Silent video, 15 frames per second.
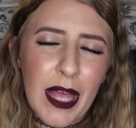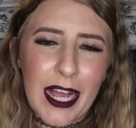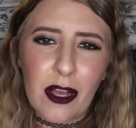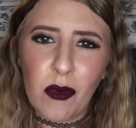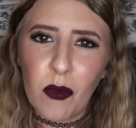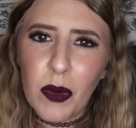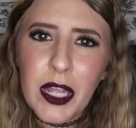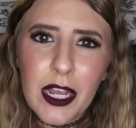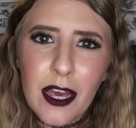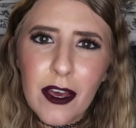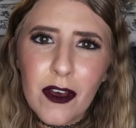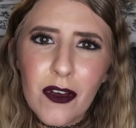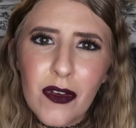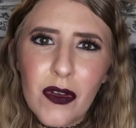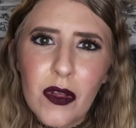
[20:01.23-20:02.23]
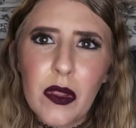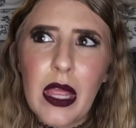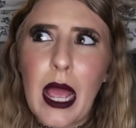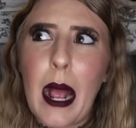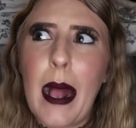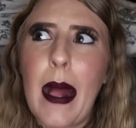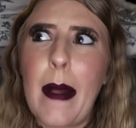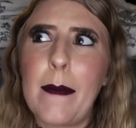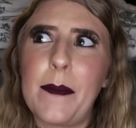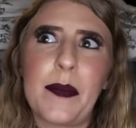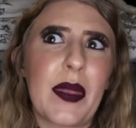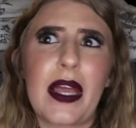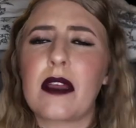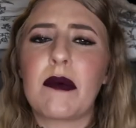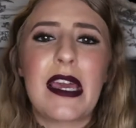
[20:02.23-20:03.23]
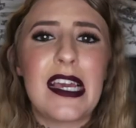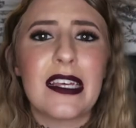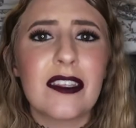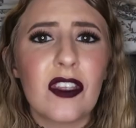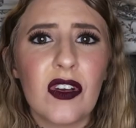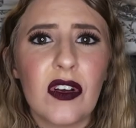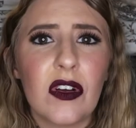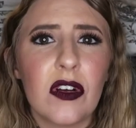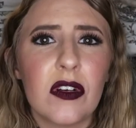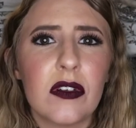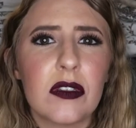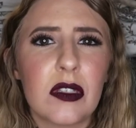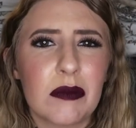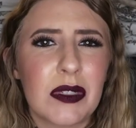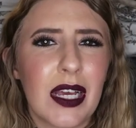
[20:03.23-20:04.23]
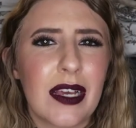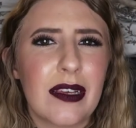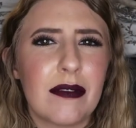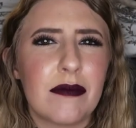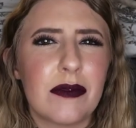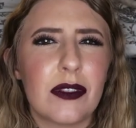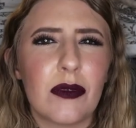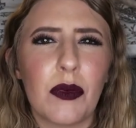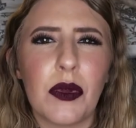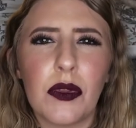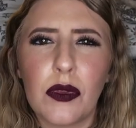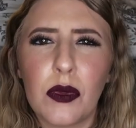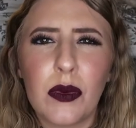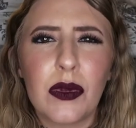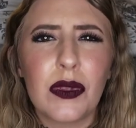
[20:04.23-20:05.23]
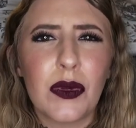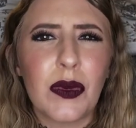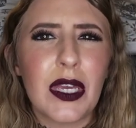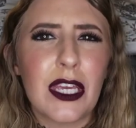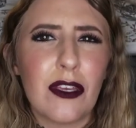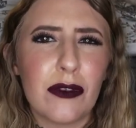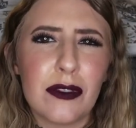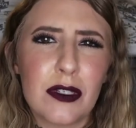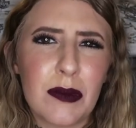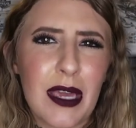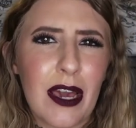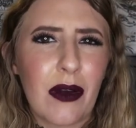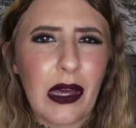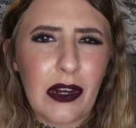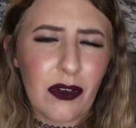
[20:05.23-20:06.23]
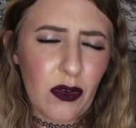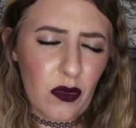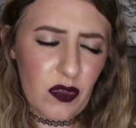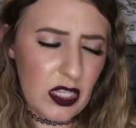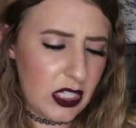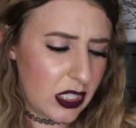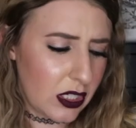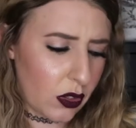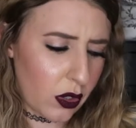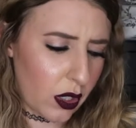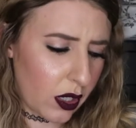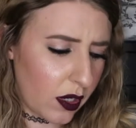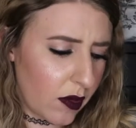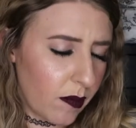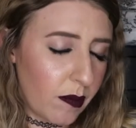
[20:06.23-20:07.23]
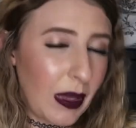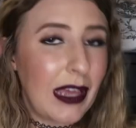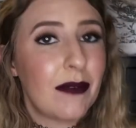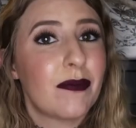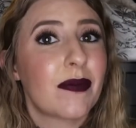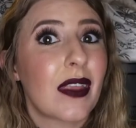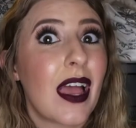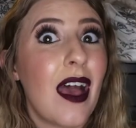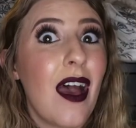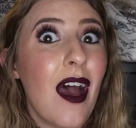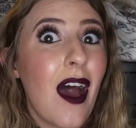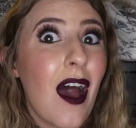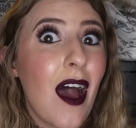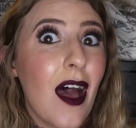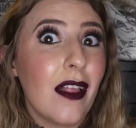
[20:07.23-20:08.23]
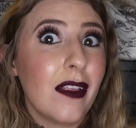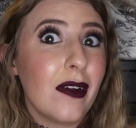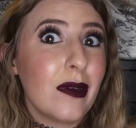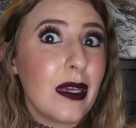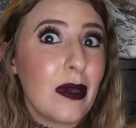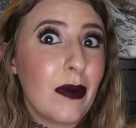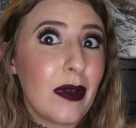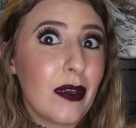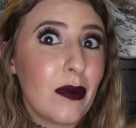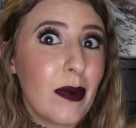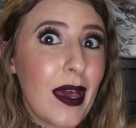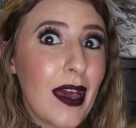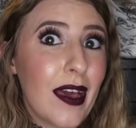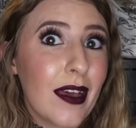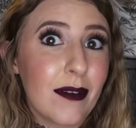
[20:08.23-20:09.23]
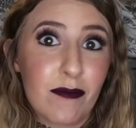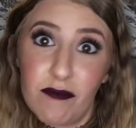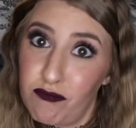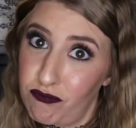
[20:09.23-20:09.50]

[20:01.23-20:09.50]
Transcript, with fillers: Black Widow, um, Black Panther, sometimes, well, Thor and Loki used to be out. I don't know if they still are, but hot Loki, where you at?